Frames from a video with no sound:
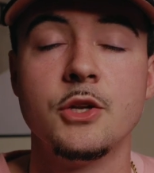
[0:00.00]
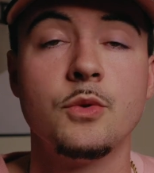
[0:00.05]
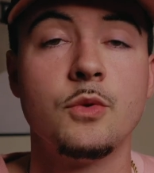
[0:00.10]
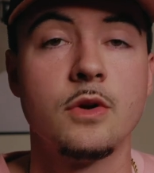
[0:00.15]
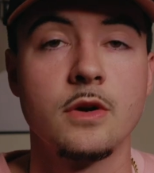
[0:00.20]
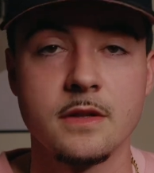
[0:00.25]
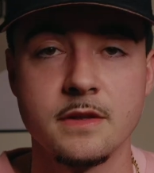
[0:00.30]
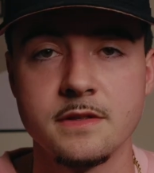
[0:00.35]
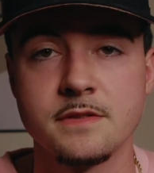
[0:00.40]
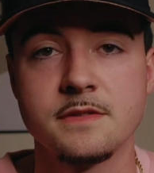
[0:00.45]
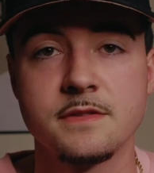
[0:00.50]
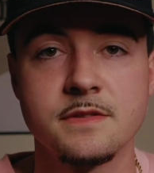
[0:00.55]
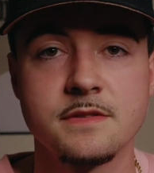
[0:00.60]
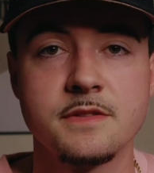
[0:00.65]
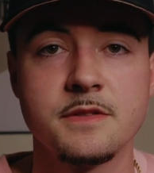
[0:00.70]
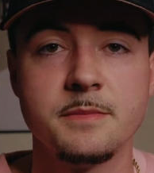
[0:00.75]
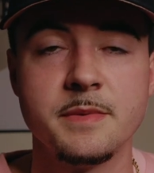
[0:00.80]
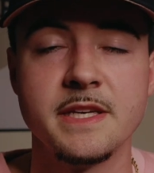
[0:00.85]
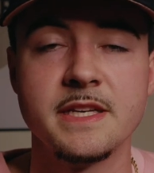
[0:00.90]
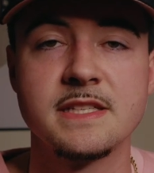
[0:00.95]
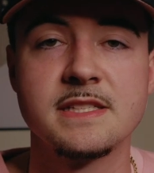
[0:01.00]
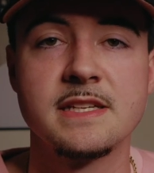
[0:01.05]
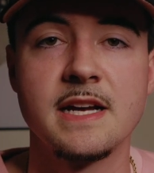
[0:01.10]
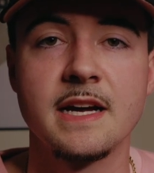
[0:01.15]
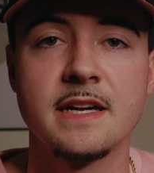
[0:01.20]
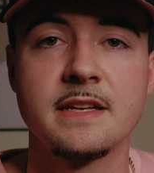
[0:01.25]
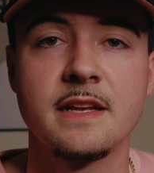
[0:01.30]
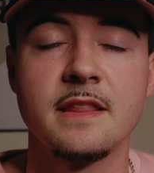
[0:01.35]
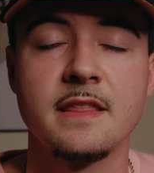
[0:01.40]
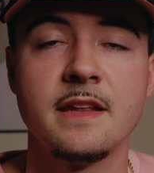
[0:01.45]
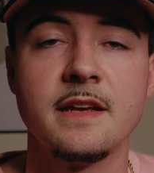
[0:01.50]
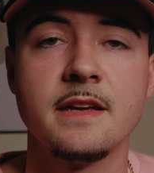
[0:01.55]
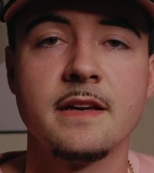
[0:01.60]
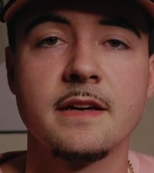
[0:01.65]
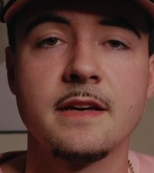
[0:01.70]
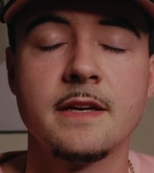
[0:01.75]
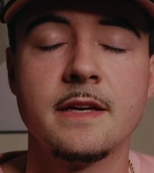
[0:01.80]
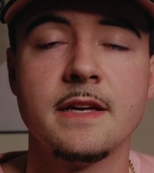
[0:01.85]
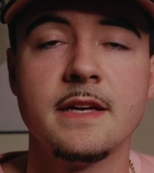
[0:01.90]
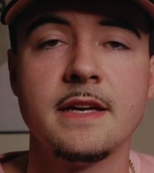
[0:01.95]
New Orleans to be exact, I
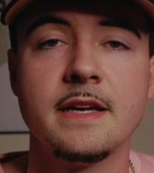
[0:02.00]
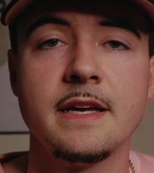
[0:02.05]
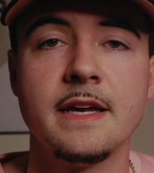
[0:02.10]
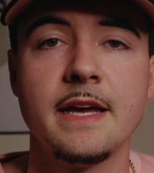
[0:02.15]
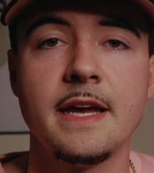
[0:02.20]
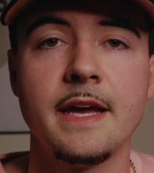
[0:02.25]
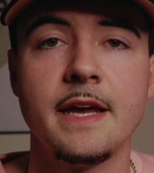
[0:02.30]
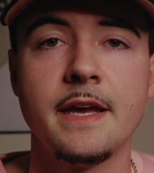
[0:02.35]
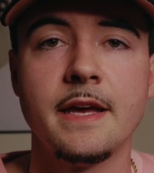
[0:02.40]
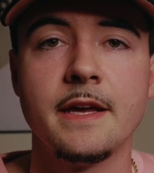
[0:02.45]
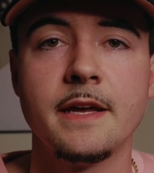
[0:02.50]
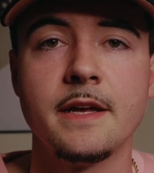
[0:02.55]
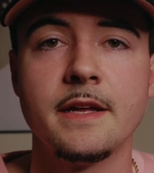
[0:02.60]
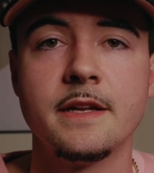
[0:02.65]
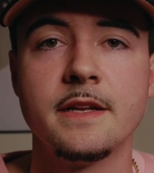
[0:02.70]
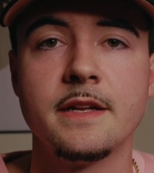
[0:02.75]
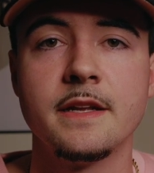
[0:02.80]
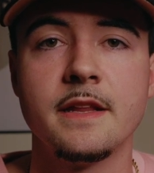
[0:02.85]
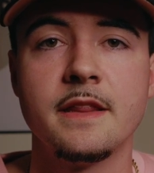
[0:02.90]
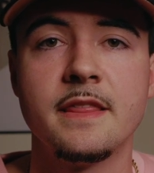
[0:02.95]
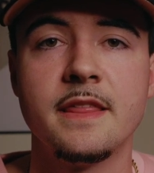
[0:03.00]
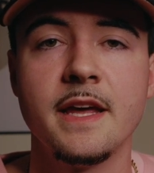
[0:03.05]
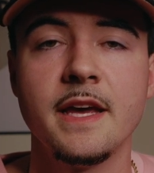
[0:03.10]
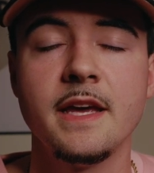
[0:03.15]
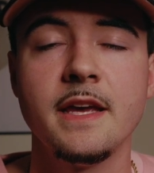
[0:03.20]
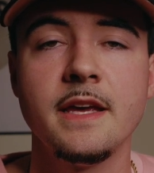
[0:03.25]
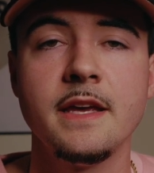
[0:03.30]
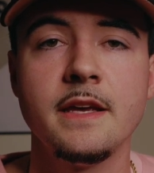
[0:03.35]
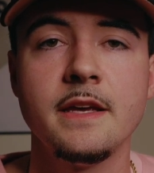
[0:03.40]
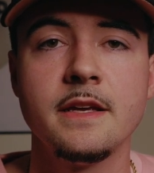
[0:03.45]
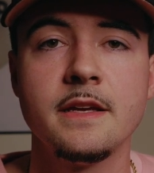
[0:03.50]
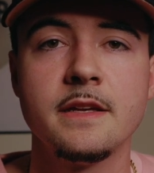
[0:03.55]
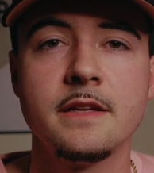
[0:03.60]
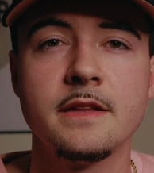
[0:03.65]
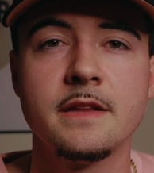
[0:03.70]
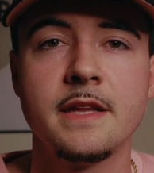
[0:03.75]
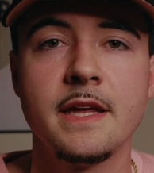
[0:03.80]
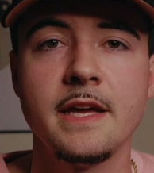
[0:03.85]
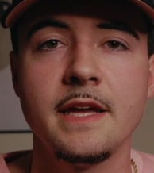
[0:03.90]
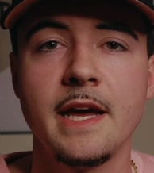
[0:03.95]
think. And they
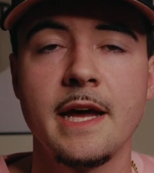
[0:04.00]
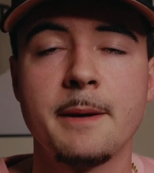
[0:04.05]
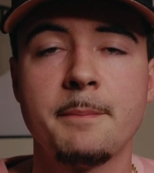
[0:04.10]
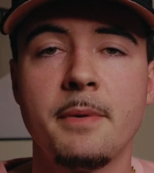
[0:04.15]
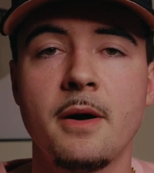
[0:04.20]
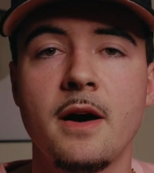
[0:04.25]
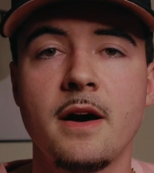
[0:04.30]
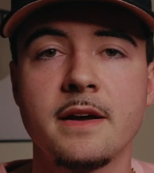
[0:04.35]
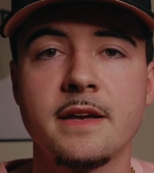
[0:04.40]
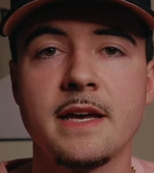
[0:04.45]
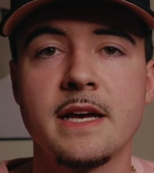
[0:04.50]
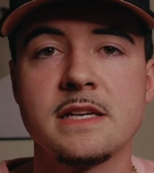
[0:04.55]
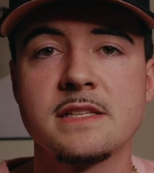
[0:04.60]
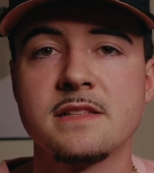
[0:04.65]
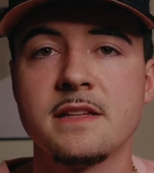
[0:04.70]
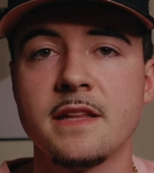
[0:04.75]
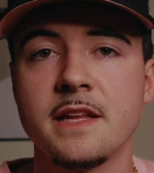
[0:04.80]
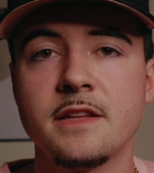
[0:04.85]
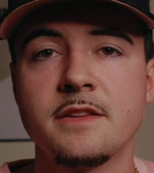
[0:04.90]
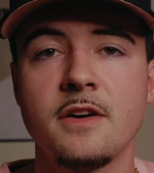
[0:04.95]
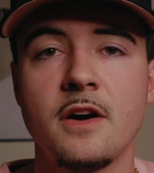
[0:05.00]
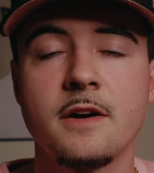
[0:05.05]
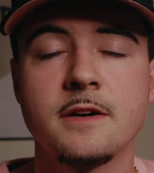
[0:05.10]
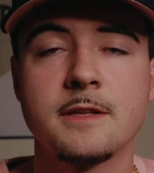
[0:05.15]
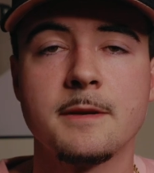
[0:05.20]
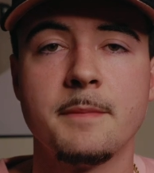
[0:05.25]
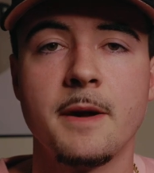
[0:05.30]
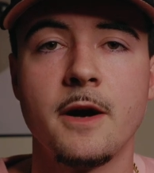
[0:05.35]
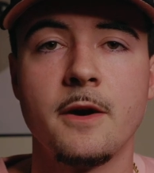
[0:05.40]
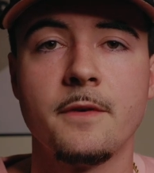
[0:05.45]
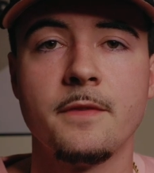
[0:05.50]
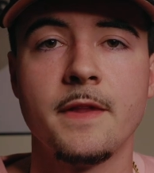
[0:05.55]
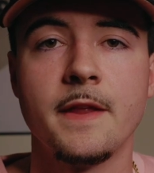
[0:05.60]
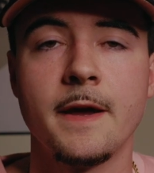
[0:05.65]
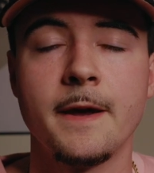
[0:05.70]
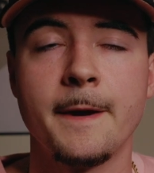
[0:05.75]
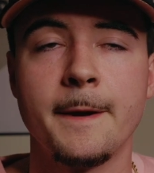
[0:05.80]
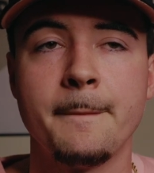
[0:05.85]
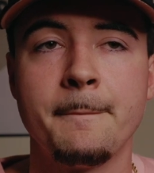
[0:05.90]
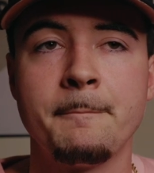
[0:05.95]
had a podcast, and they talked about
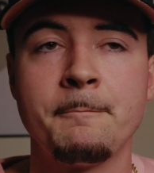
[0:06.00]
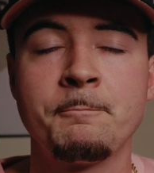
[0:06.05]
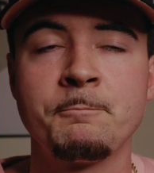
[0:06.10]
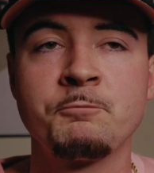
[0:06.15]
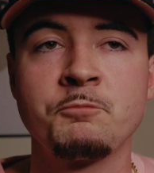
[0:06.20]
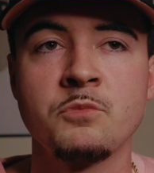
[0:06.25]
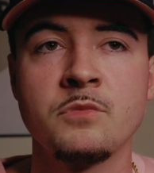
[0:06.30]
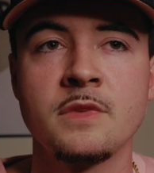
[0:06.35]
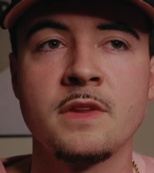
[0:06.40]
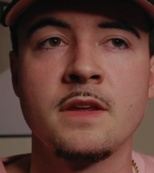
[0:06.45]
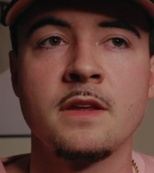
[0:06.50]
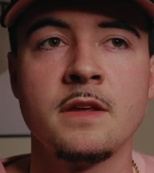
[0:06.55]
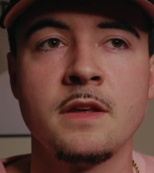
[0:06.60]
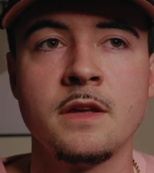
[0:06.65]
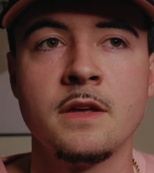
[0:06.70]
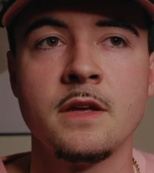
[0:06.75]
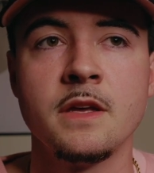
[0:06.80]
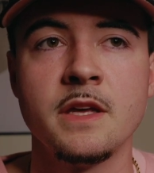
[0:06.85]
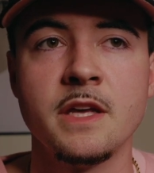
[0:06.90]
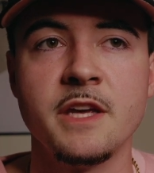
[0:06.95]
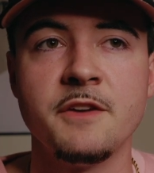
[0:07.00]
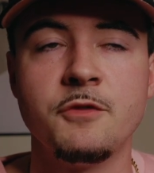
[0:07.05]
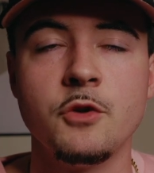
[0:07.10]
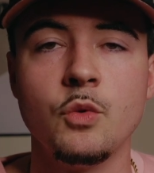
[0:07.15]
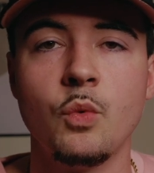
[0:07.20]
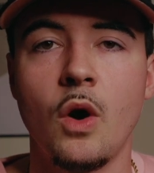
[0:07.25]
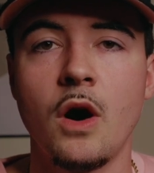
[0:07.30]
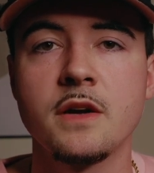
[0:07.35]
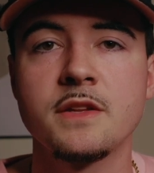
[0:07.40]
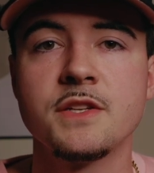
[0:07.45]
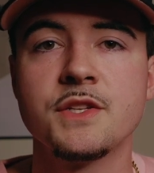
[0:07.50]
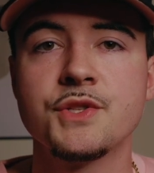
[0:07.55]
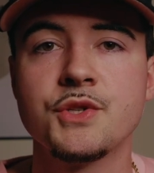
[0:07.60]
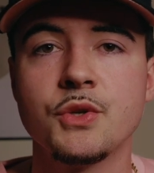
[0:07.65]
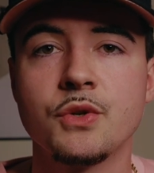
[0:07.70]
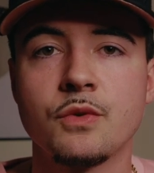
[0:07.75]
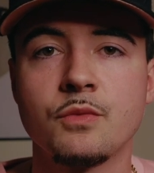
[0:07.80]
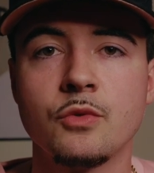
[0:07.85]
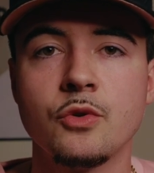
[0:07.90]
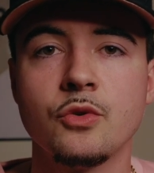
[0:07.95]
that if you walked
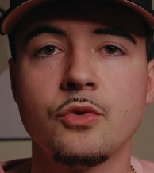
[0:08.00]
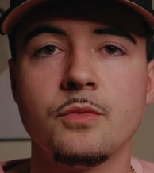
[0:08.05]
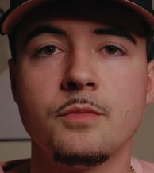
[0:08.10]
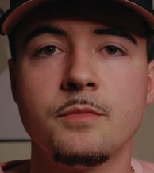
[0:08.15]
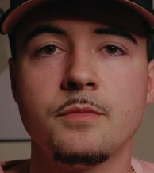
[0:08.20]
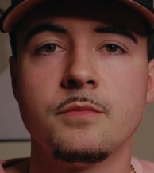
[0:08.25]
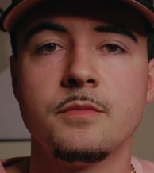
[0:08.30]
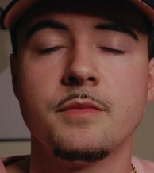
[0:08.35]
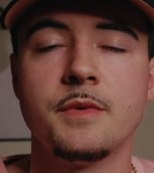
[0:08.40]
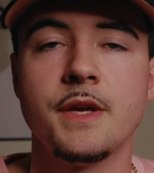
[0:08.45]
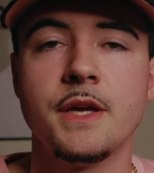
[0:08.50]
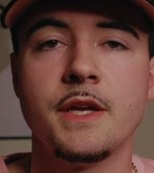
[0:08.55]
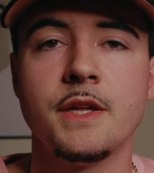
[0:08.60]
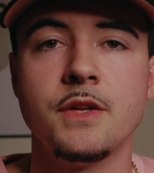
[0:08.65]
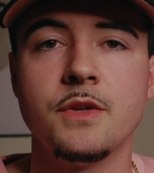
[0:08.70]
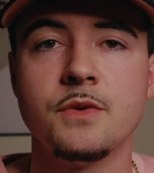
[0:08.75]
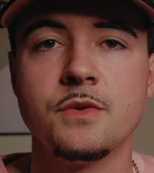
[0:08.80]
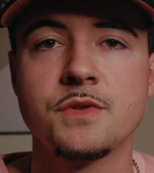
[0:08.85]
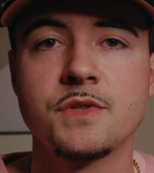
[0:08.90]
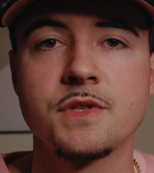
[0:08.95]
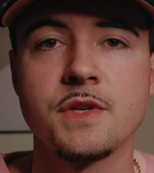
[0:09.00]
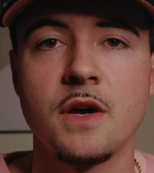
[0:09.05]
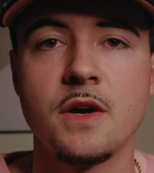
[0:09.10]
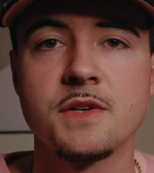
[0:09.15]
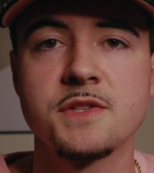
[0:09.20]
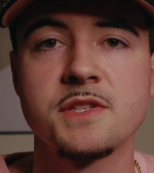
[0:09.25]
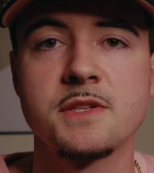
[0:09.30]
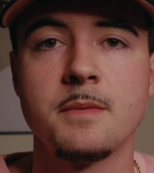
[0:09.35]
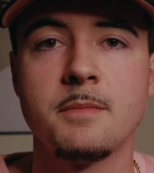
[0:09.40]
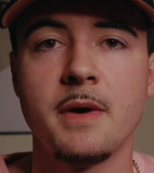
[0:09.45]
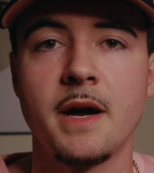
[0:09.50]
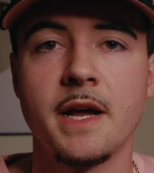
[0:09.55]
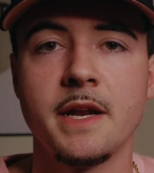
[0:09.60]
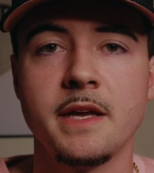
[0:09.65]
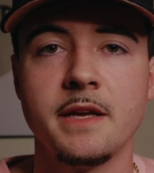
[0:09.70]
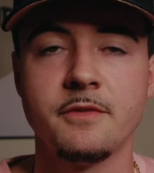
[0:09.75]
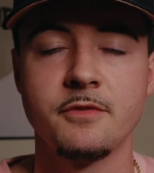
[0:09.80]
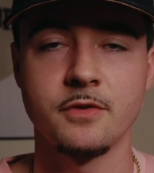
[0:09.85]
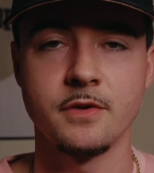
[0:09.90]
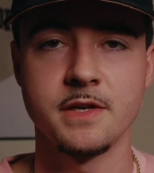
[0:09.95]
into a room and you saw
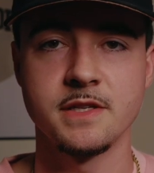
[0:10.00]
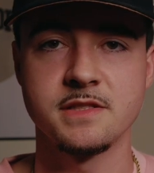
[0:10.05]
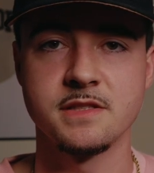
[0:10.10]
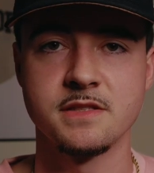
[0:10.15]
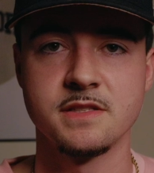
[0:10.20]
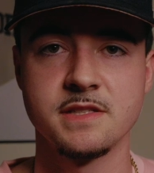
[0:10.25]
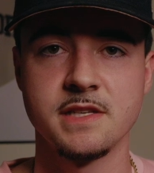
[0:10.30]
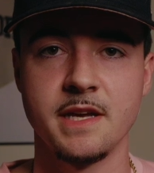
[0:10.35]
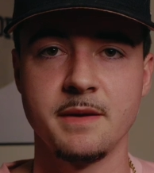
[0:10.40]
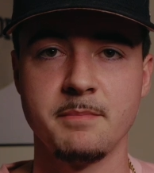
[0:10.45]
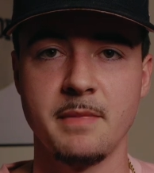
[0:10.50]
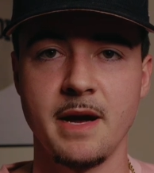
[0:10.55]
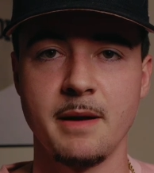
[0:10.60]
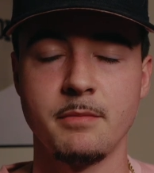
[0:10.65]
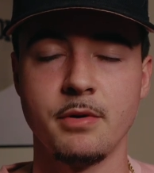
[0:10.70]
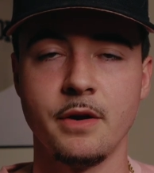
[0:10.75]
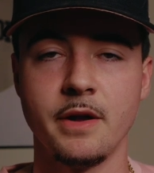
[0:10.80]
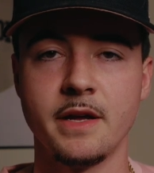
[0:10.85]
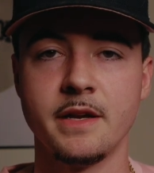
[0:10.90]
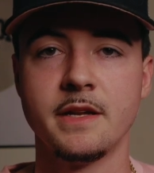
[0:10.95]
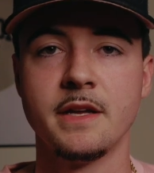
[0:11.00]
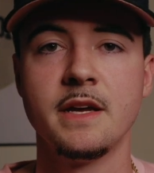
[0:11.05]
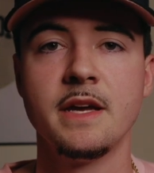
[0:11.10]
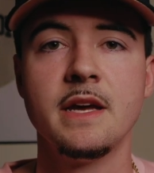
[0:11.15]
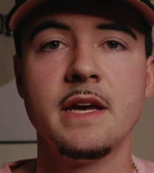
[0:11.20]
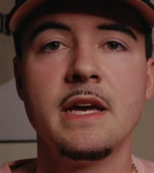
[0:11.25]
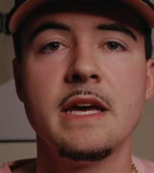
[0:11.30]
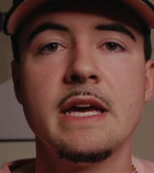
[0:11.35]
somebody, for instance, say my brand,